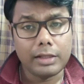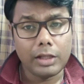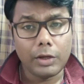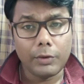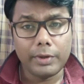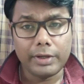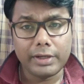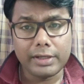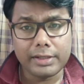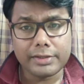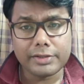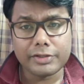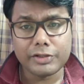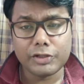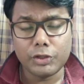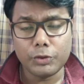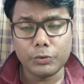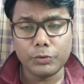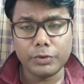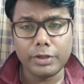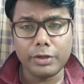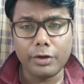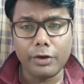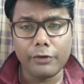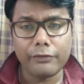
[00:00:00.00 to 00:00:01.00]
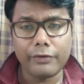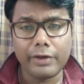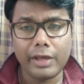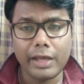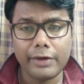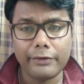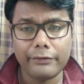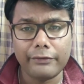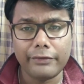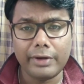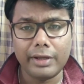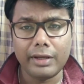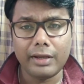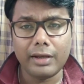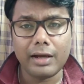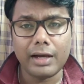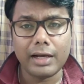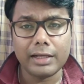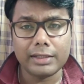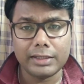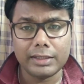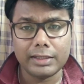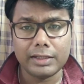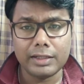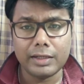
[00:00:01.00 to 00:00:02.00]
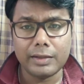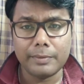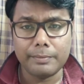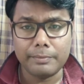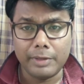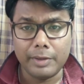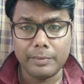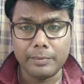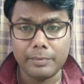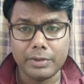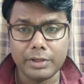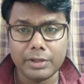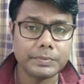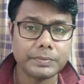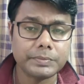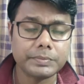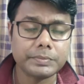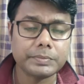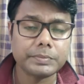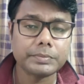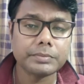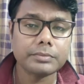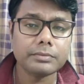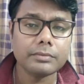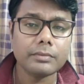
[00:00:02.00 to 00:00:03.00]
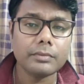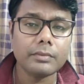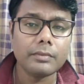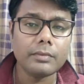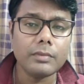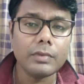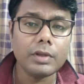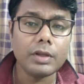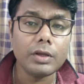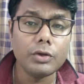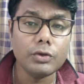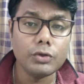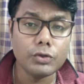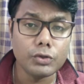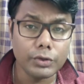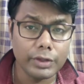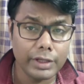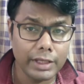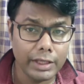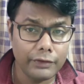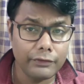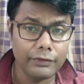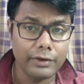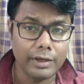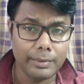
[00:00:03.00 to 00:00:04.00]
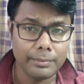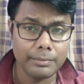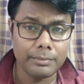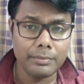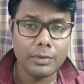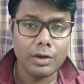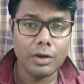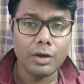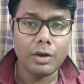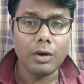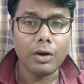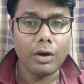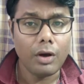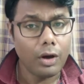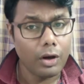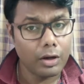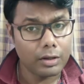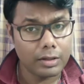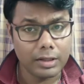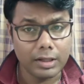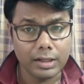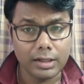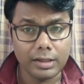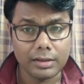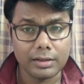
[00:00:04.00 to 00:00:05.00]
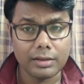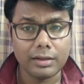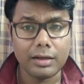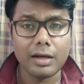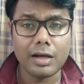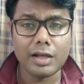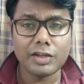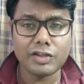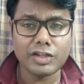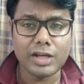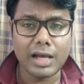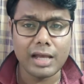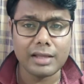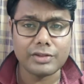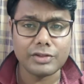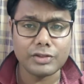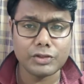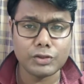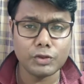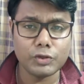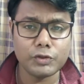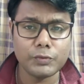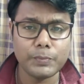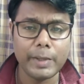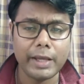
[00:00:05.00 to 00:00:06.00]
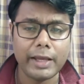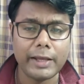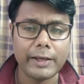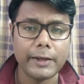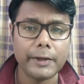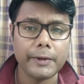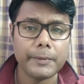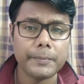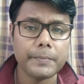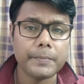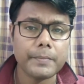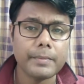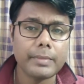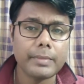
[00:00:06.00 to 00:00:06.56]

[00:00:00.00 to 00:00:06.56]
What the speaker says: Now it is duty of every other member to give him or her a chance to speak.